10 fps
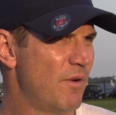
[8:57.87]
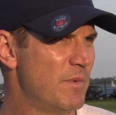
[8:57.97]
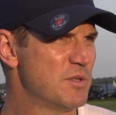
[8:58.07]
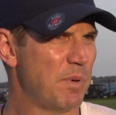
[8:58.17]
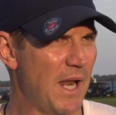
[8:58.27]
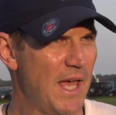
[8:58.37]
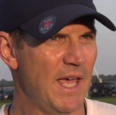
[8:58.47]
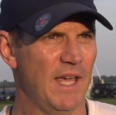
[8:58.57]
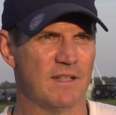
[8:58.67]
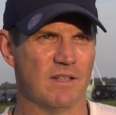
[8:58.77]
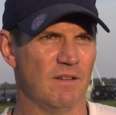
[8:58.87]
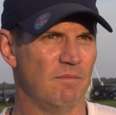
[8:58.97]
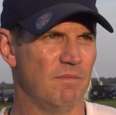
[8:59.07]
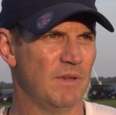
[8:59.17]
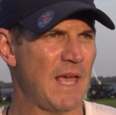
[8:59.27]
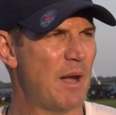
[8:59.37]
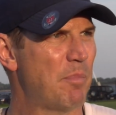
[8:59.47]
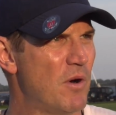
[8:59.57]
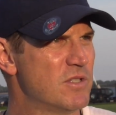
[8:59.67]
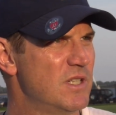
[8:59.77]
from his play to the kind of
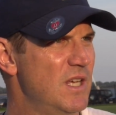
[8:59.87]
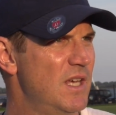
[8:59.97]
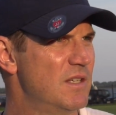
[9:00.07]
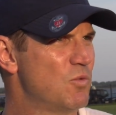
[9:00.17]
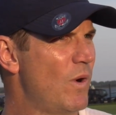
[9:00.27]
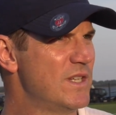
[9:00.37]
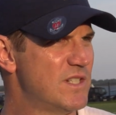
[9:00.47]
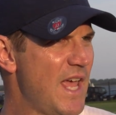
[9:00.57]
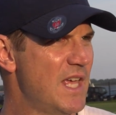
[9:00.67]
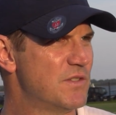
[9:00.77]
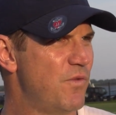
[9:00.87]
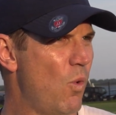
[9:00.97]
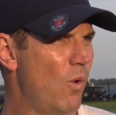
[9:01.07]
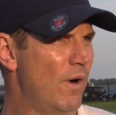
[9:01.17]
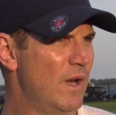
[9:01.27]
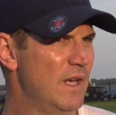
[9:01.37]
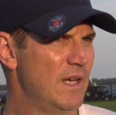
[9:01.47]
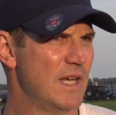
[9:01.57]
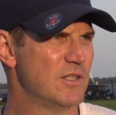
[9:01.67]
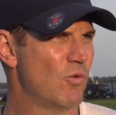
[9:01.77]
person he is, what he stands for.
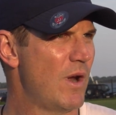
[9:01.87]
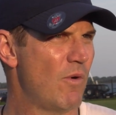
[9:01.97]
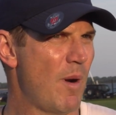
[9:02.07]
He's a great